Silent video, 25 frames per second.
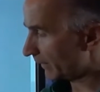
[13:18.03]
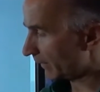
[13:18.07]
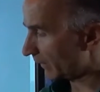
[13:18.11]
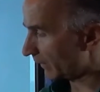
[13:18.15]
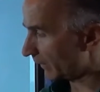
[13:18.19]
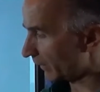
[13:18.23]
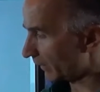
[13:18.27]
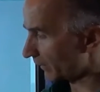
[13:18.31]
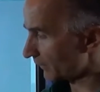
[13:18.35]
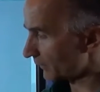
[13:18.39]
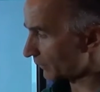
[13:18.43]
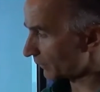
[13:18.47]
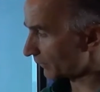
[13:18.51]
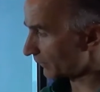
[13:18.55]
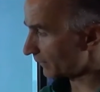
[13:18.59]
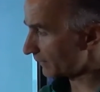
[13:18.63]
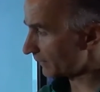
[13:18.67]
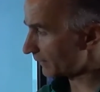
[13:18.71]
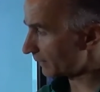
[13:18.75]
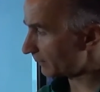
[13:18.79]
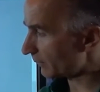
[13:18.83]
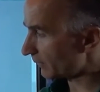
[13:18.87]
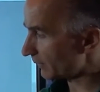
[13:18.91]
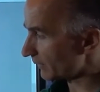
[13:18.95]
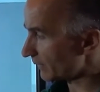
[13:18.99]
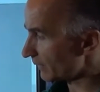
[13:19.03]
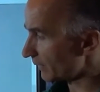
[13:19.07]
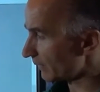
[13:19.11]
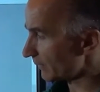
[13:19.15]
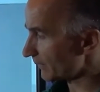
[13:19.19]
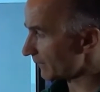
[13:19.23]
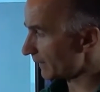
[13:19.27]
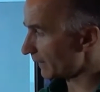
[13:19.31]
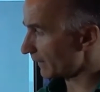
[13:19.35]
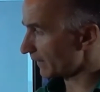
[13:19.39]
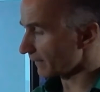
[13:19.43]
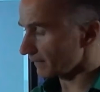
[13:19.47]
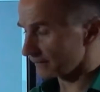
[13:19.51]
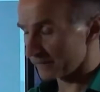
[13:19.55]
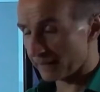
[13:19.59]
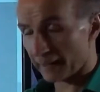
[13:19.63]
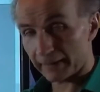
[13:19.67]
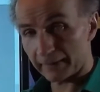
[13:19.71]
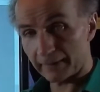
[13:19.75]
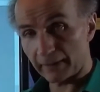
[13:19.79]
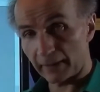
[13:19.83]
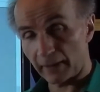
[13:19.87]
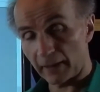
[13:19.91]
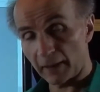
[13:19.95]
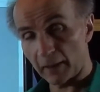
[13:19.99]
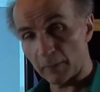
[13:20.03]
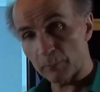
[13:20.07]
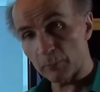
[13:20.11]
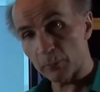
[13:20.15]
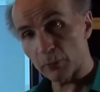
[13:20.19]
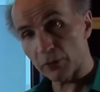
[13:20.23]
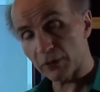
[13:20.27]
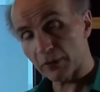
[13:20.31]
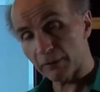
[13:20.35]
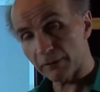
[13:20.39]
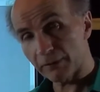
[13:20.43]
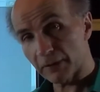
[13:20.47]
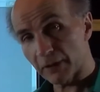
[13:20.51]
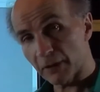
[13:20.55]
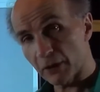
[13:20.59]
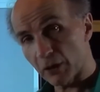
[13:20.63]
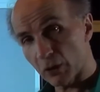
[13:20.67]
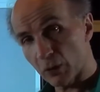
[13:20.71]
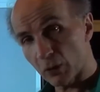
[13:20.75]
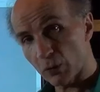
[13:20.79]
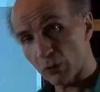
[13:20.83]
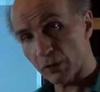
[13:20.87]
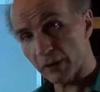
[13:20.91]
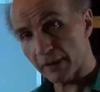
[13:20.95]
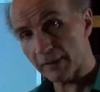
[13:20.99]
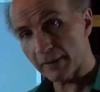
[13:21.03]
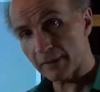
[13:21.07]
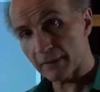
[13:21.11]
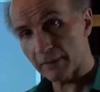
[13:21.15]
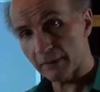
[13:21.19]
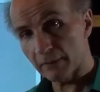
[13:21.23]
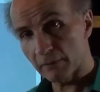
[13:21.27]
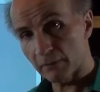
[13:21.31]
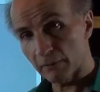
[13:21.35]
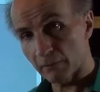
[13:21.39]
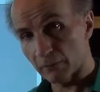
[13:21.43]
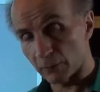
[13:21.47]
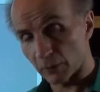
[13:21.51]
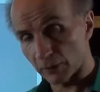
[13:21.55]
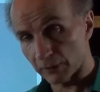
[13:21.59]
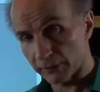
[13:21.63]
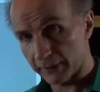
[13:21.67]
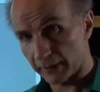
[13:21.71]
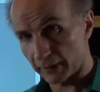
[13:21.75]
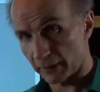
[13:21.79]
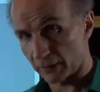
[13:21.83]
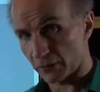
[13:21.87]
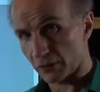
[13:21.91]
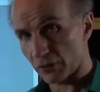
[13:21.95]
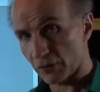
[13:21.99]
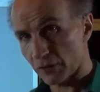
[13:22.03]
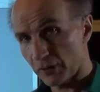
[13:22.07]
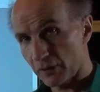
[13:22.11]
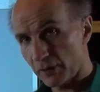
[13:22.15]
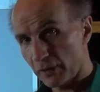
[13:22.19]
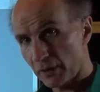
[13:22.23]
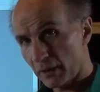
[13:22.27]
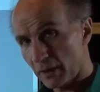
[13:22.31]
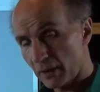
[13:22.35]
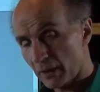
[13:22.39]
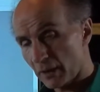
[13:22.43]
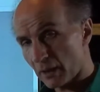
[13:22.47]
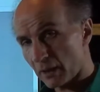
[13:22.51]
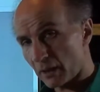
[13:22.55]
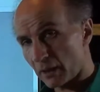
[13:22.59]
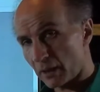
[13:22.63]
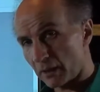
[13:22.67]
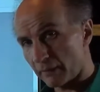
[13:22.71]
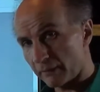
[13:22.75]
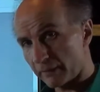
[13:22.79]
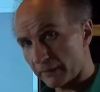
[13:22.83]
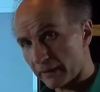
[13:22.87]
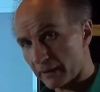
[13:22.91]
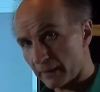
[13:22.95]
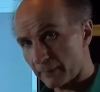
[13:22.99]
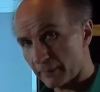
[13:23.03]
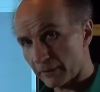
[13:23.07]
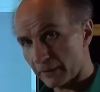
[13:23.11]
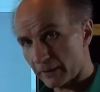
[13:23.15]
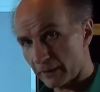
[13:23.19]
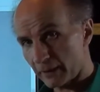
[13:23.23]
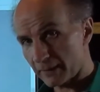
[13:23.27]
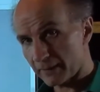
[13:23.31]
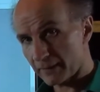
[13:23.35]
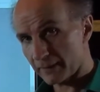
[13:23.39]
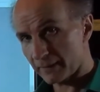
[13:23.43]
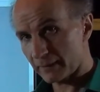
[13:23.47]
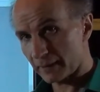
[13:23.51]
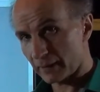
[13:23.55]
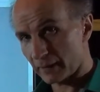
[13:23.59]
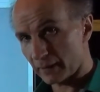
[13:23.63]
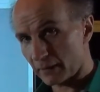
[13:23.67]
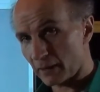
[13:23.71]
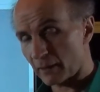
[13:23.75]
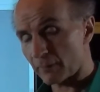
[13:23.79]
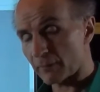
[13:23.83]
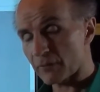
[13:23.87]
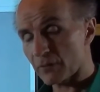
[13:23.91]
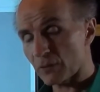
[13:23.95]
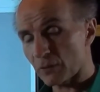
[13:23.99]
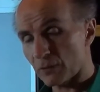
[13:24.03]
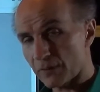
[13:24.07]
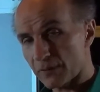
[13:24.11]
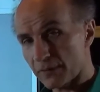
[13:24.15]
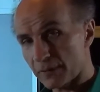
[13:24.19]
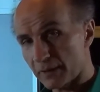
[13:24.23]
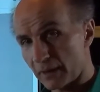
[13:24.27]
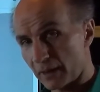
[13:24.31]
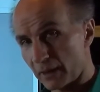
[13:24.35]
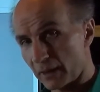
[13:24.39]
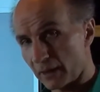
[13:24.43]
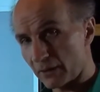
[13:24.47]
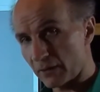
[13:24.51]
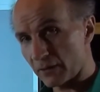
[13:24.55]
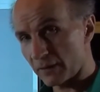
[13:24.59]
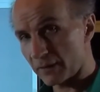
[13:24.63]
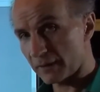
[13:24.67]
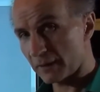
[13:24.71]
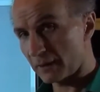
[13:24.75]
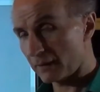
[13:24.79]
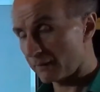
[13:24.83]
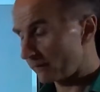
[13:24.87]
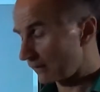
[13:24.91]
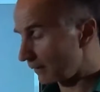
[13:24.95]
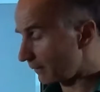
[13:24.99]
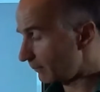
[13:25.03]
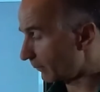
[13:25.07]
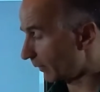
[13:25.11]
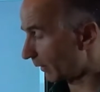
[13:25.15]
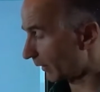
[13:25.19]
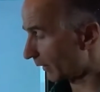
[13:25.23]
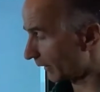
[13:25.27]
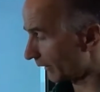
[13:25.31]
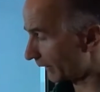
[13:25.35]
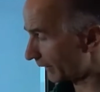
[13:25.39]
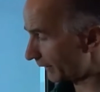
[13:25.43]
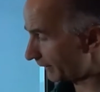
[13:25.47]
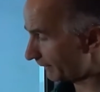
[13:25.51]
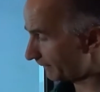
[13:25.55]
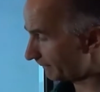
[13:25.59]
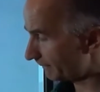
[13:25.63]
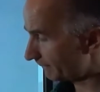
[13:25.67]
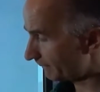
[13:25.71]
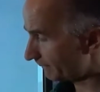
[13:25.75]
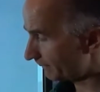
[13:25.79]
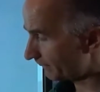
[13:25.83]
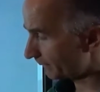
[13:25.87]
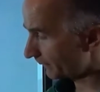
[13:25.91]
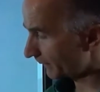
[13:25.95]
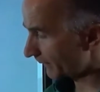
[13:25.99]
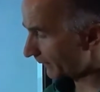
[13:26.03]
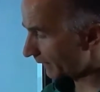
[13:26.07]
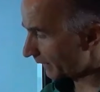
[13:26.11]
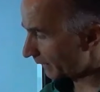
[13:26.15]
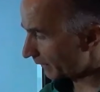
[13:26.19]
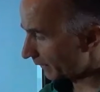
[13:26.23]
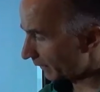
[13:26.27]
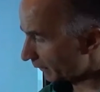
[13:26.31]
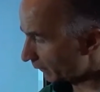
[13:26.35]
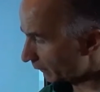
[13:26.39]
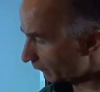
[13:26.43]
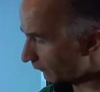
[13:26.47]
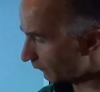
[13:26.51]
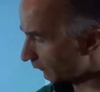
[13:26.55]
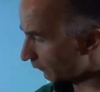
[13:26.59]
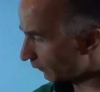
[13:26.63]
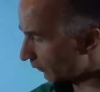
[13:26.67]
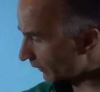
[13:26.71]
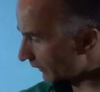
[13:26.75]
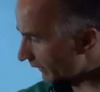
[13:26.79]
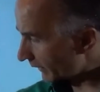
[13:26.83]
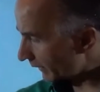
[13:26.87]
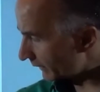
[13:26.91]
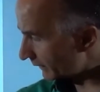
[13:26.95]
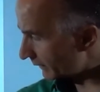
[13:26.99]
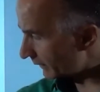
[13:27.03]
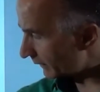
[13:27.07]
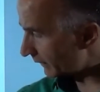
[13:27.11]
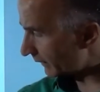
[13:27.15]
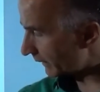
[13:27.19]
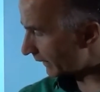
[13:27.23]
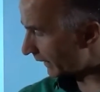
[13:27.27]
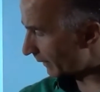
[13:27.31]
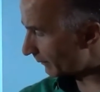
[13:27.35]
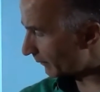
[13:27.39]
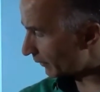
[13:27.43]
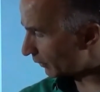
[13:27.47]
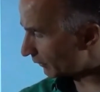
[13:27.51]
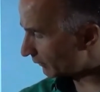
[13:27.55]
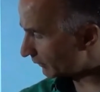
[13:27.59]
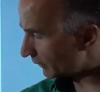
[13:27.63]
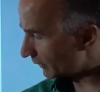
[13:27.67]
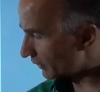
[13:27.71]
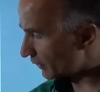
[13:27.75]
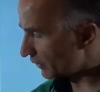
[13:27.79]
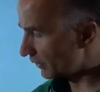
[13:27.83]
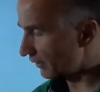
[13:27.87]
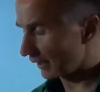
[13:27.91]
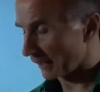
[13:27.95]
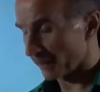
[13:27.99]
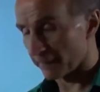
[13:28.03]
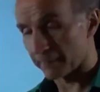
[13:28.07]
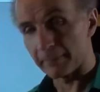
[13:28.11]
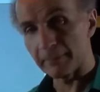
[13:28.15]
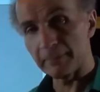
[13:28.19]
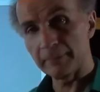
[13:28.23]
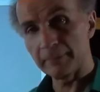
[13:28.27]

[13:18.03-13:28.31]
All right, so this simple result says that the input referred noise voltage of a common source stage is given by 4 kT gamma over Gm.